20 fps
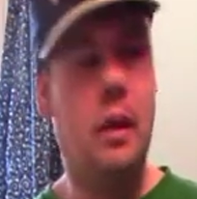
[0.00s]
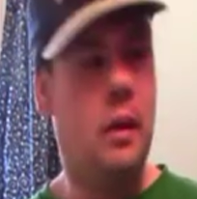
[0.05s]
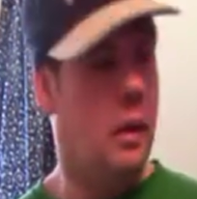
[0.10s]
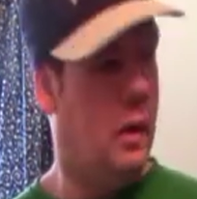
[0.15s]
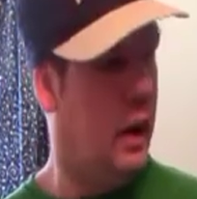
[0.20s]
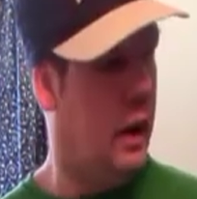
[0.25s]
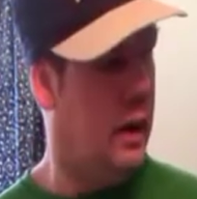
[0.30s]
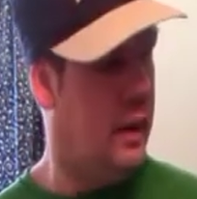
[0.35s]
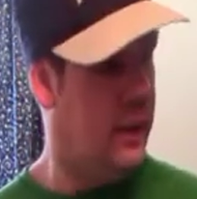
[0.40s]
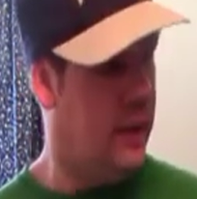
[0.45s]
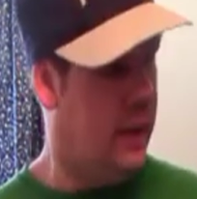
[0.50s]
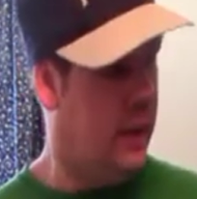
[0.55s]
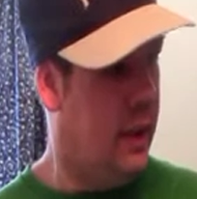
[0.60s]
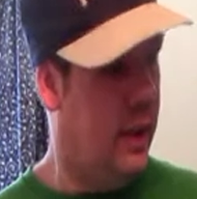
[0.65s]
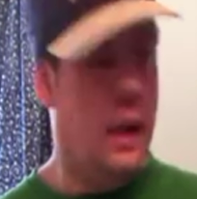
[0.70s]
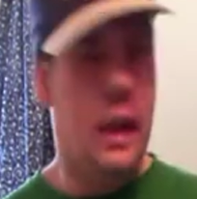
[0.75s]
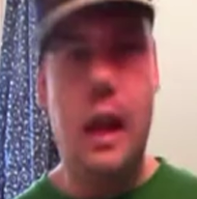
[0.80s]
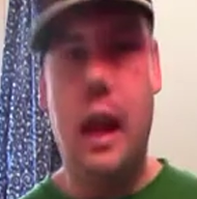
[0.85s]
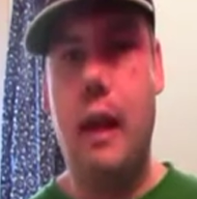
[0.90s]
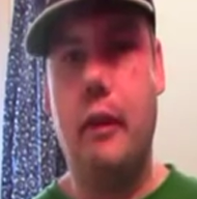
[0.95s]
Because
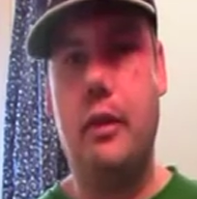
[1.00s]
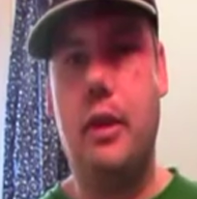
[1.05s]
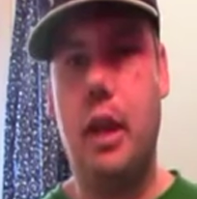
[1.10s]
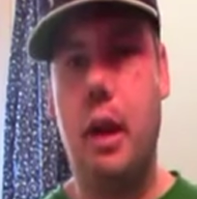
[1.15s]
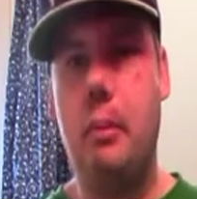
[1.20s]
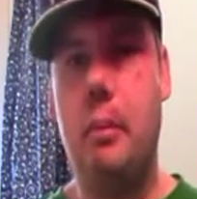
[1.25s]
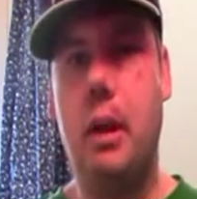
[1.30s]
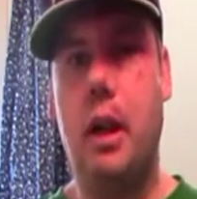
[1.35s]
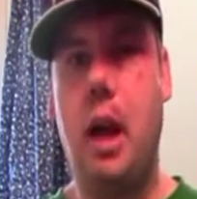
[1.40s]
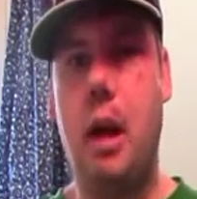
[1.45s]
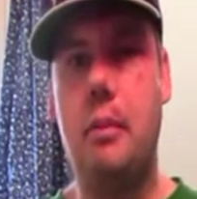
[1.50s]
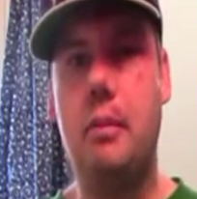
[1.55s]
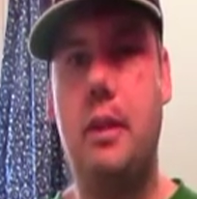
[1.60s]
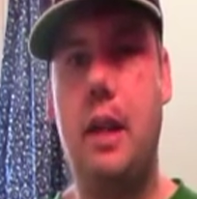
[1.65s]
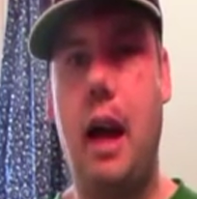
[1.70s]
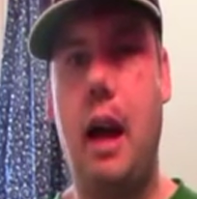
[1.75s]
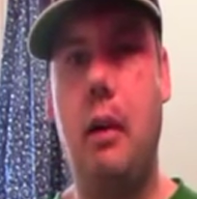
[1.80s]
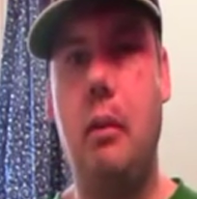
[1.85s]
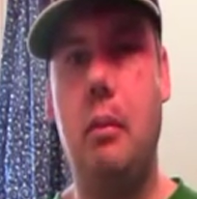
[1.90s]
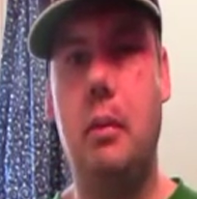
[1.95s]
if somebody comes
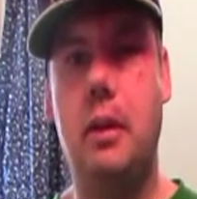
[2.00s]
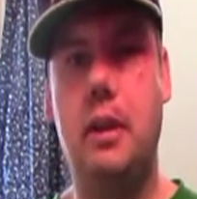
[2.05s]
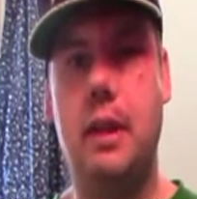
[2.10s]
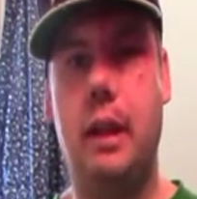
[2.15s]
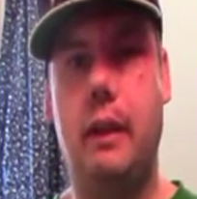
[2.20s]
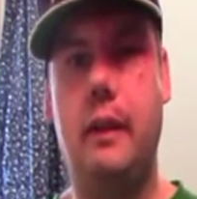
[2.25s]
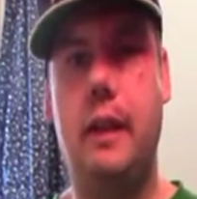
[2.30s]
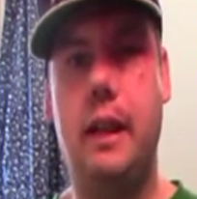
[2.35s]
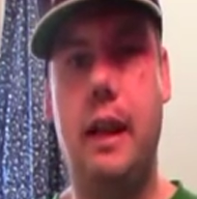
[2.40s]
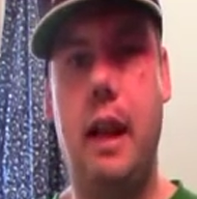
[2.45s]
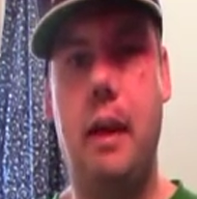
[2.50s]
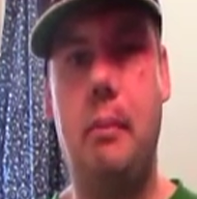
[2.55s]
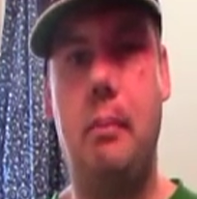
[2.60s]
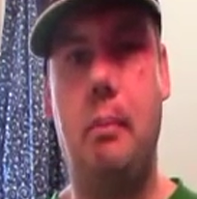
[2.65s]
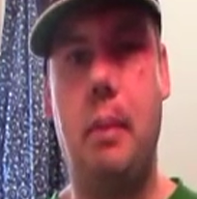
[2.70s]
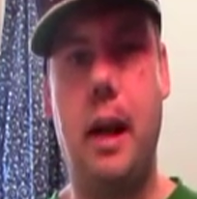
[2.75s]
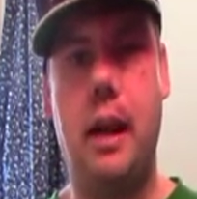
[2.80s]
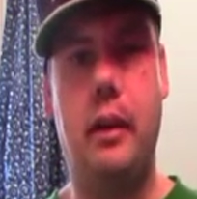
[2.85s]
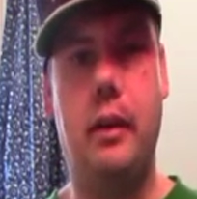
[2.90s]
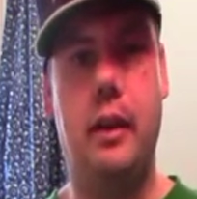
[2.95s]
out with something that
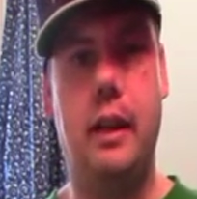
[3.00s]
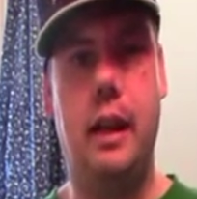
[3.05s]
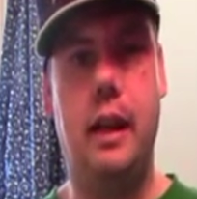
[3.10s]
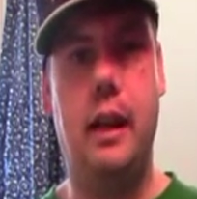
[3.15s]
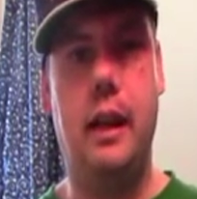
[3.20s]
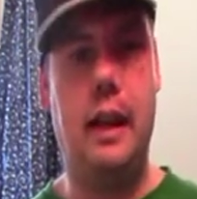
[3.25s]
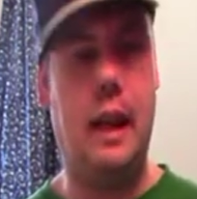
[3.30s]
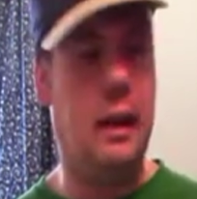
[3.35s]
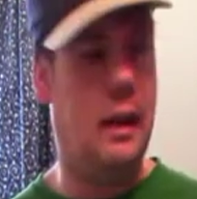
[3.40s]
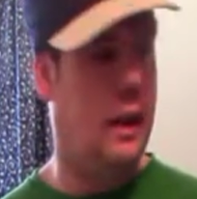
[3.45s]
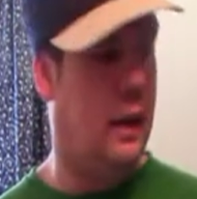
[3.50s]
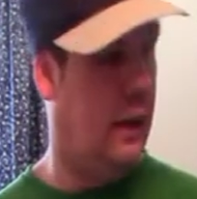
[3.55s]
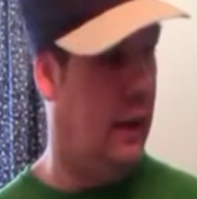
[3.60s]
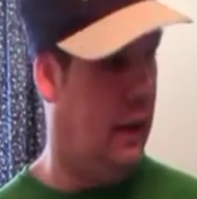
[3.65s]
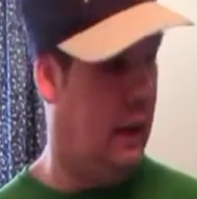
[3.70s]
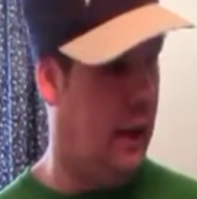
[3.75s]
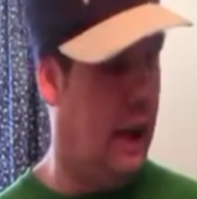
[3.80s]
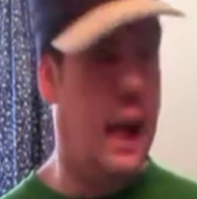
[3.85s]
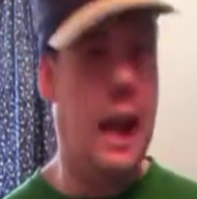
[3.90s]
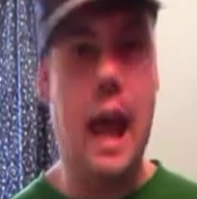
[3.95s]
better than
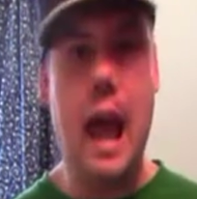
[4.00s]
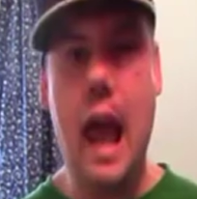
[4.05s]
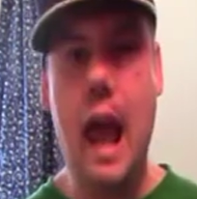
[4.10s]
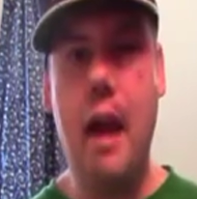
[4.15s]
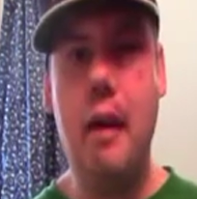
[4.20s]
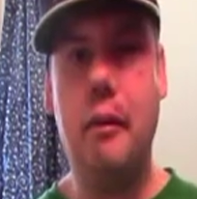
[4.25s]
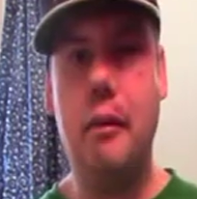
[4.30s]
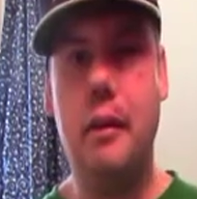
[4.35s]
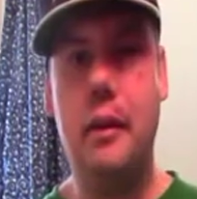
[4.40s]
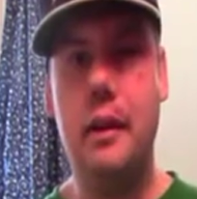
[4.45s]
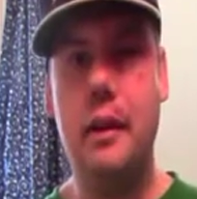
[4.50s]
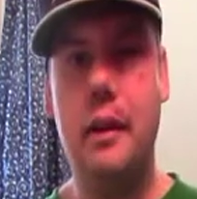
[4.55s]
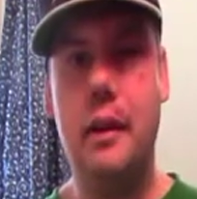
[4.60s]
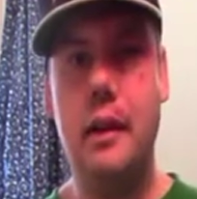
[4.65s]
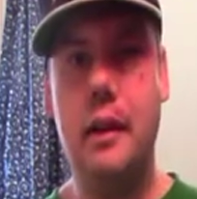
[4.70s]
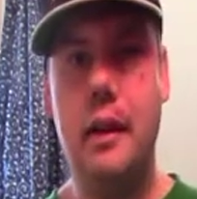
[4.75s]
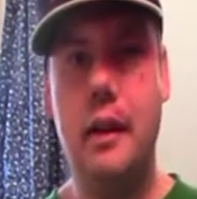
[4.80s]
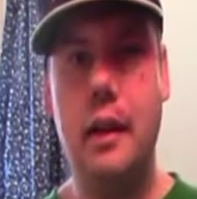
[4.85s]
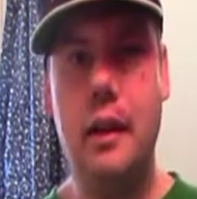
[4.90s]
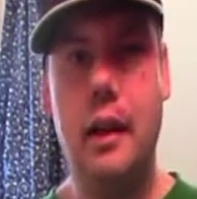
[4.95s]
they have,
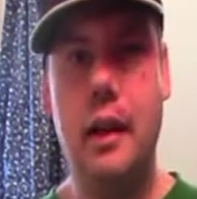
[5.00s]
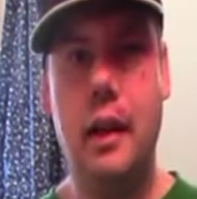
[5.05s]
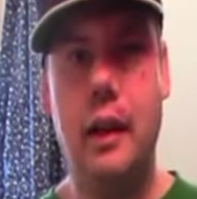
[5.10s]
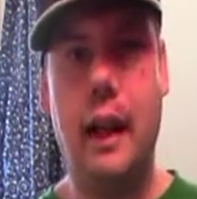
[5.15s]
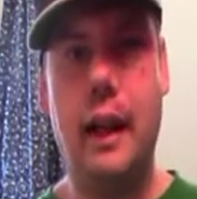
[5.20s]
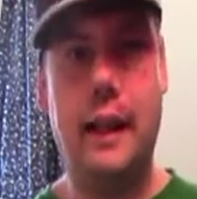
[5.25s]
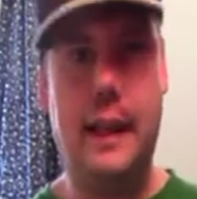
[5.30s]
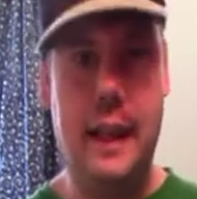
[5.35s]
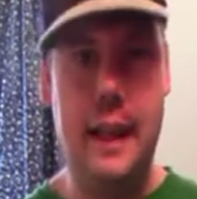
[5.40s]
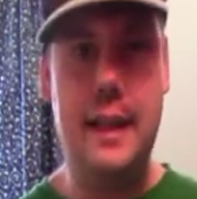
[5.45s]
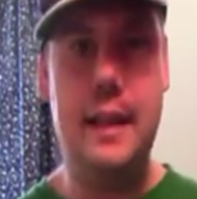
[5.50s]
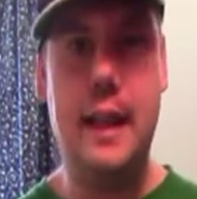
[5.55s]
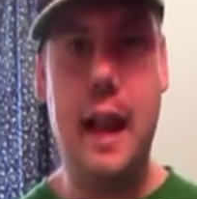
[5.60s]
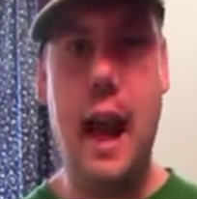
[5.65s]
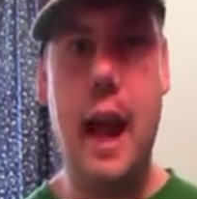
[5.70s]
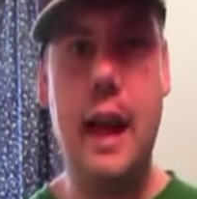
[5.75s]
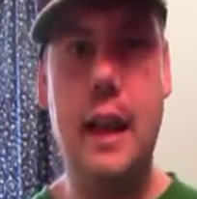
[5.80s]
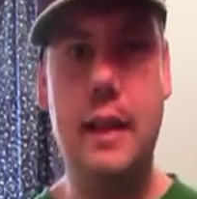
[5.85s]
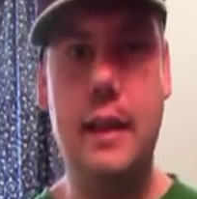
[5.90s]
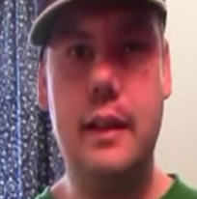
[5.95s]
like these
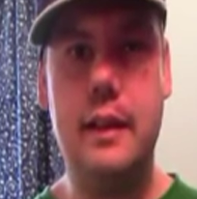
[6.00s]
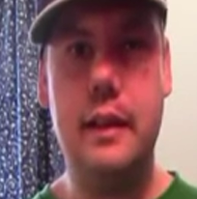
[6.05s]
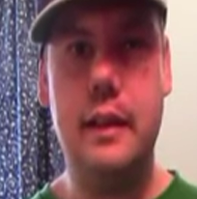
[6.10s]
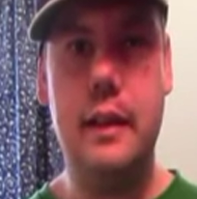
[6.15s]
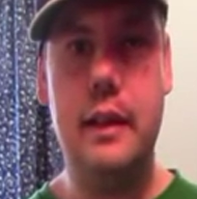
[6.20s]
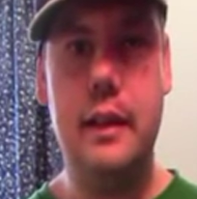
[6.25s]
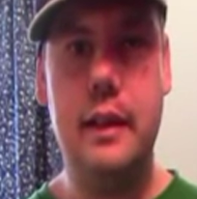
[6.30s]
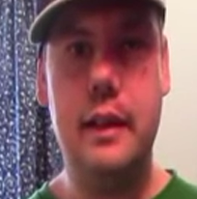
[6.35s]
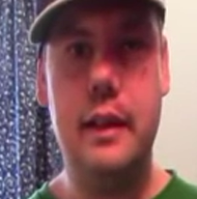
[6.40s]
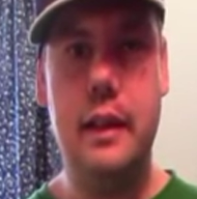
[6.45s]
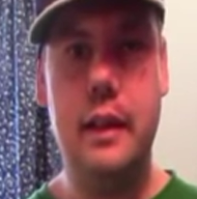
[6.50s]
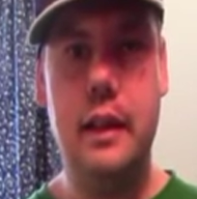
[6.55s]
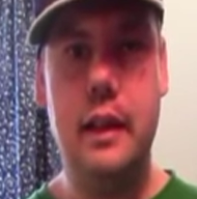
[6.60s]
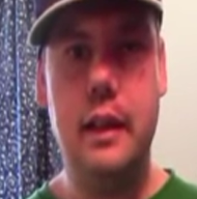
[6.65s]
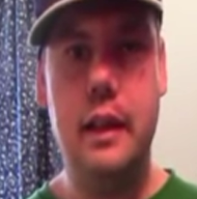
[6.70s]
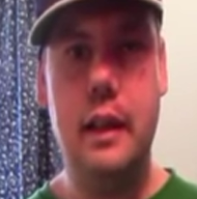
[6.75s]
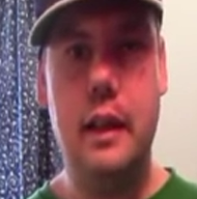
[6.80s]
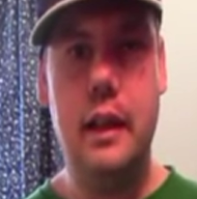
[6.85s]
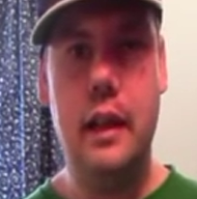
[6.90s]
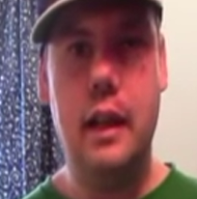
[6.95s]
guys,
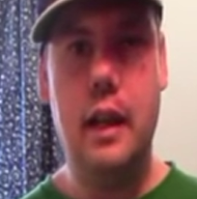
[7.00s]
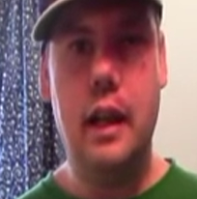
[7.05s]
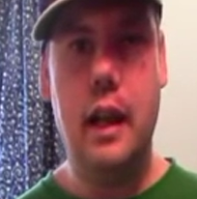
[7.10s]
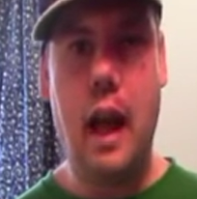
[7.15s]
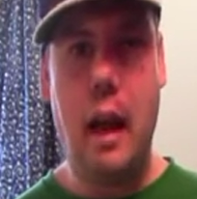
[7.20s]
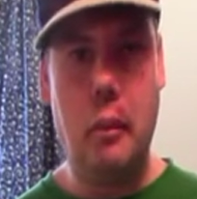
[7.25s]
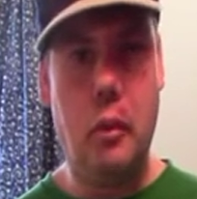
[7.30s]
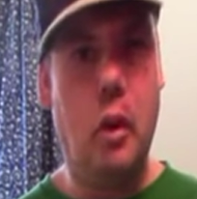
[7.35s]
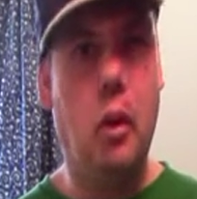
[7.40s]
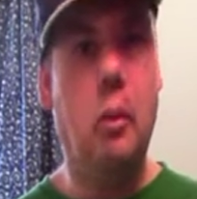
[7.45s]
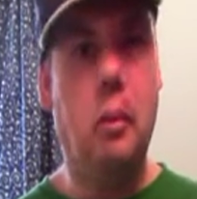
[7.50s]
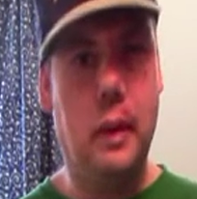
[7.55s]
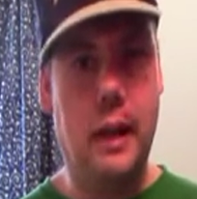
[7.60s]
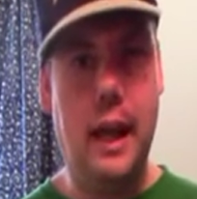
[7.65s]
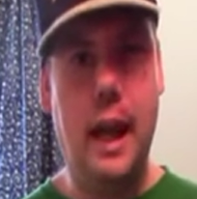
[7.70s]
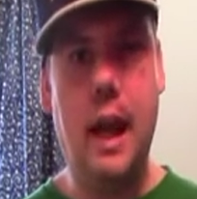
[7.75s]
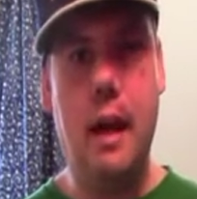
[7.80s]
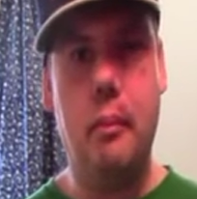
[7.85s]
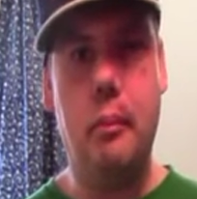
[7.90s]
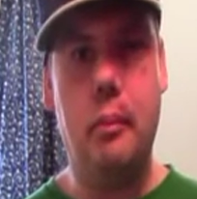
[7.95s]
I'm going with
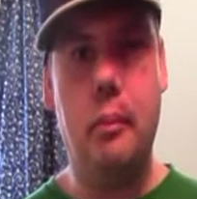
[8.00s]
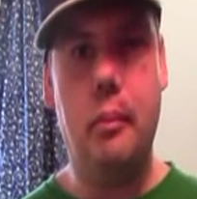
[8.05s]
them